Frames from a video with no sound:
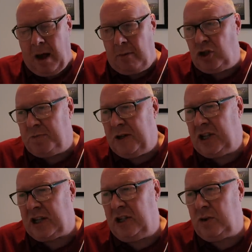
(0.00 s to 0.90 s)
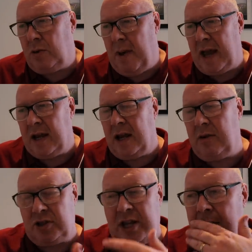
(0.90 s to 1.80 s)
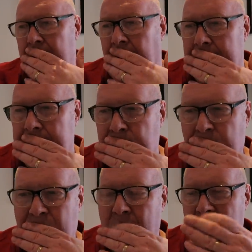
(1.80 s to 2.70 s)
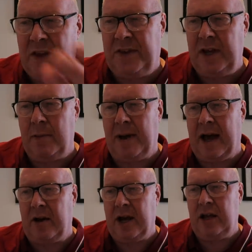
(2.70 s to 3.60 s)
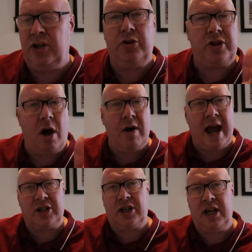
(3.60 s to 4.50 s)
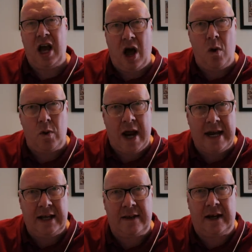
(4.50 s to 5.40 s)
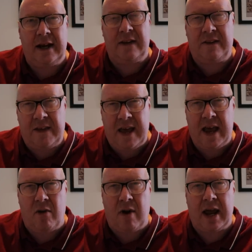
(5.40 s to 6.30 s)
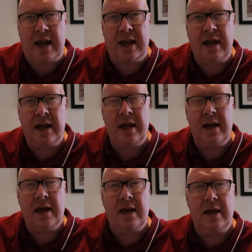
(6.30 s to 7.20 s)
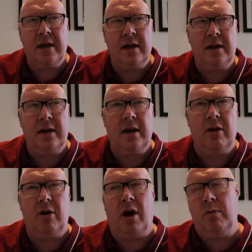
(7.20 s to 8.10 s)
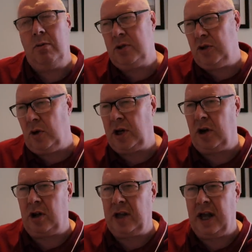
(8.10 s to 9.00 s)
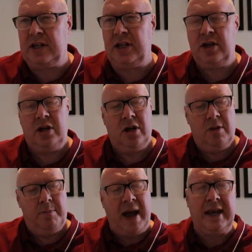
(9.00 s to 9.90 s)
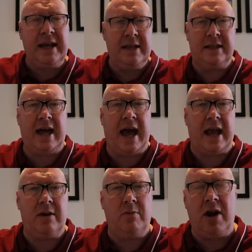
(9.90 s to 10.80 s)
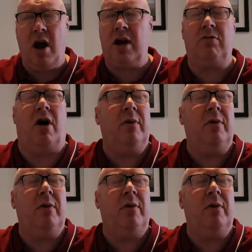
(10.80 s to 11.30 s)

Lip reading: I've just been chatting to a mate and he was saying, like, when you think about it, you don't actually own anything in theory. And like, we were talking on a night, he says, back in the day, when I